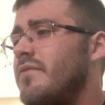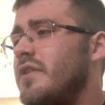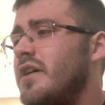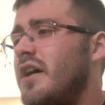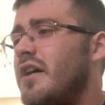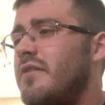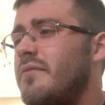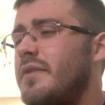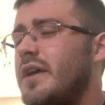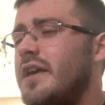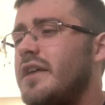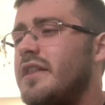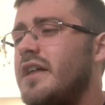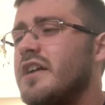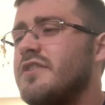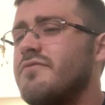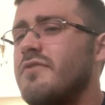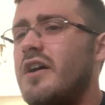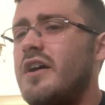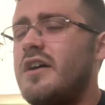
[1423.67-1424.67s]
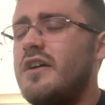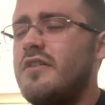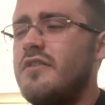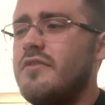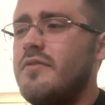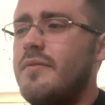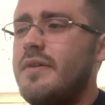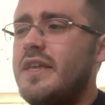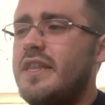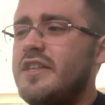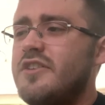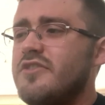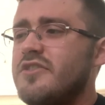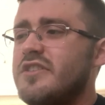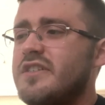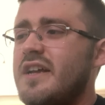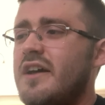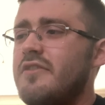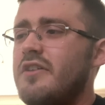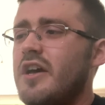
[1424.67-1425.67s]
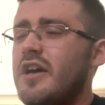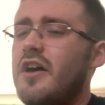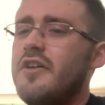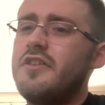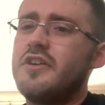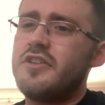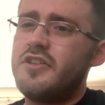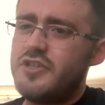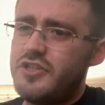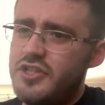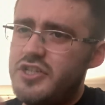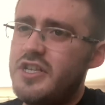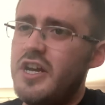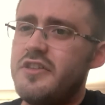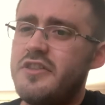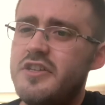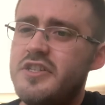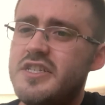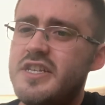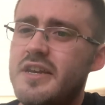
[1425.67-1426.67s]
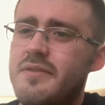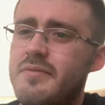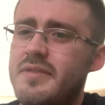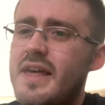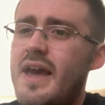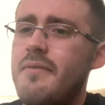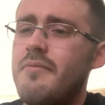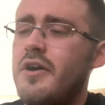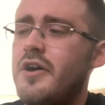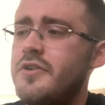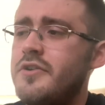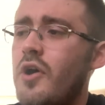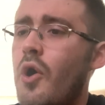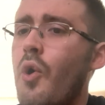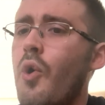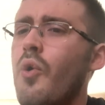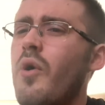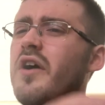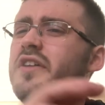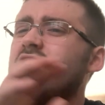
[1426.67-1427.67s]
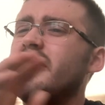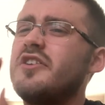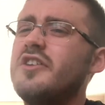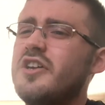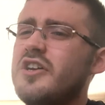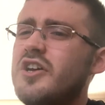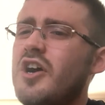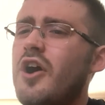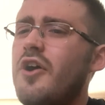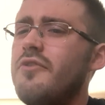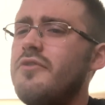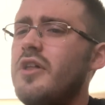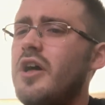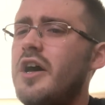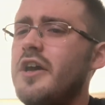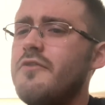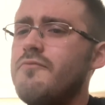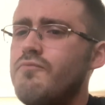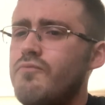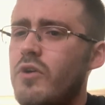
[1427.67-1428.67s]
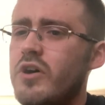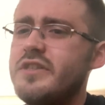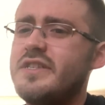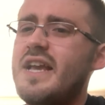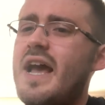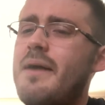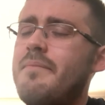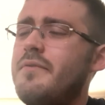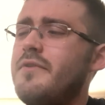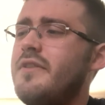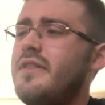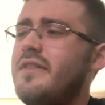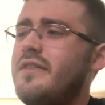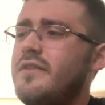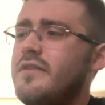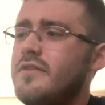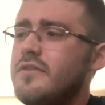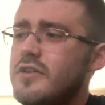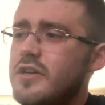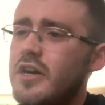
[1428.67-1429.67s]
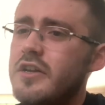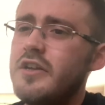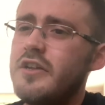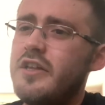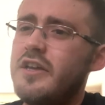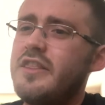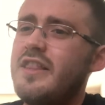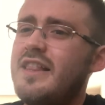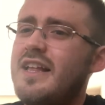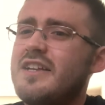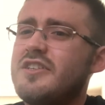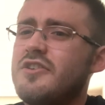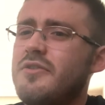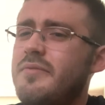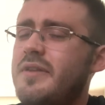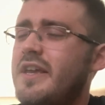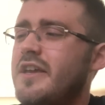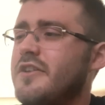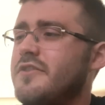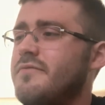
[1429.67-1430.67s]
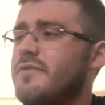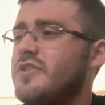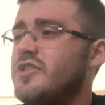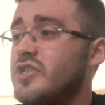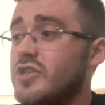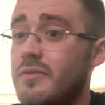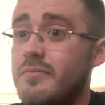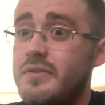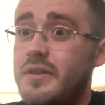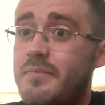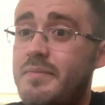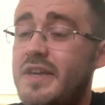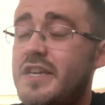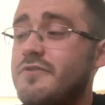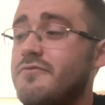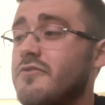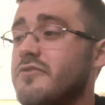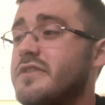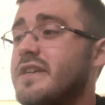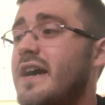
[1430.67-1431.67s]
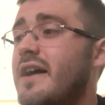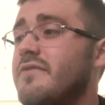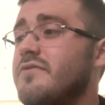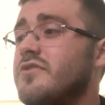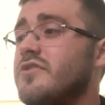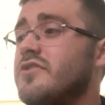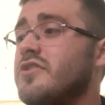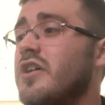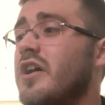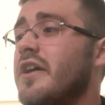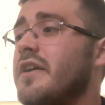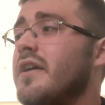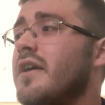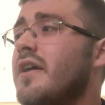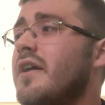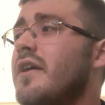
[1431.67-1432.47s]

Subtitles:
It doesn't sound like, are they sticking with that one? Or are they going to go like, what's happened? Kind of like the last couple of years with some of the Beast Wars characters, like